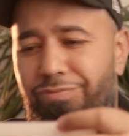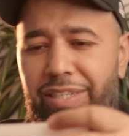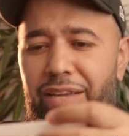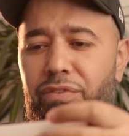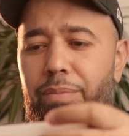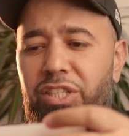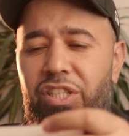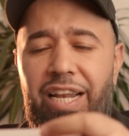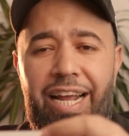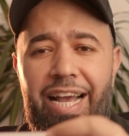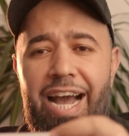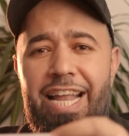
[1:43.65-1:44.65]
the information
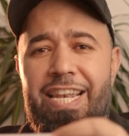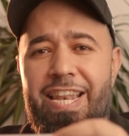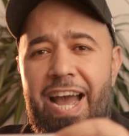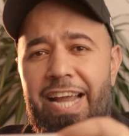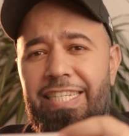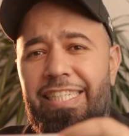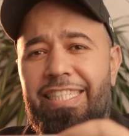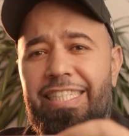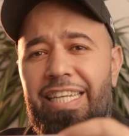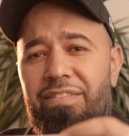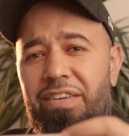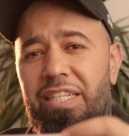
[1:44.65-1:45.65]
that I got,
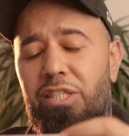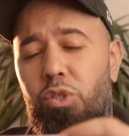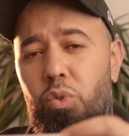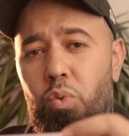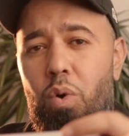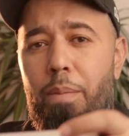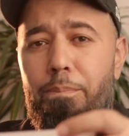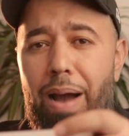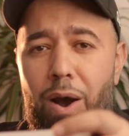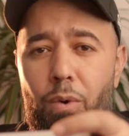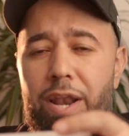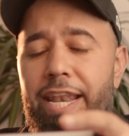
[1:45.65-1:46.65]
97 to
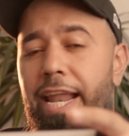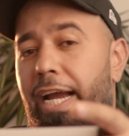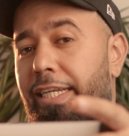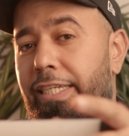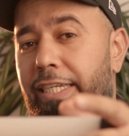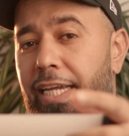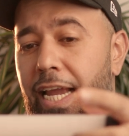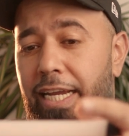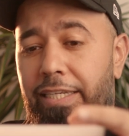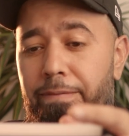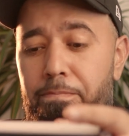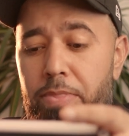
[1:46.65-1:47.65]
about
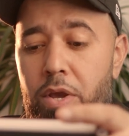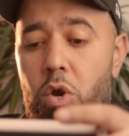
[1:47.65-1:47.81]
98,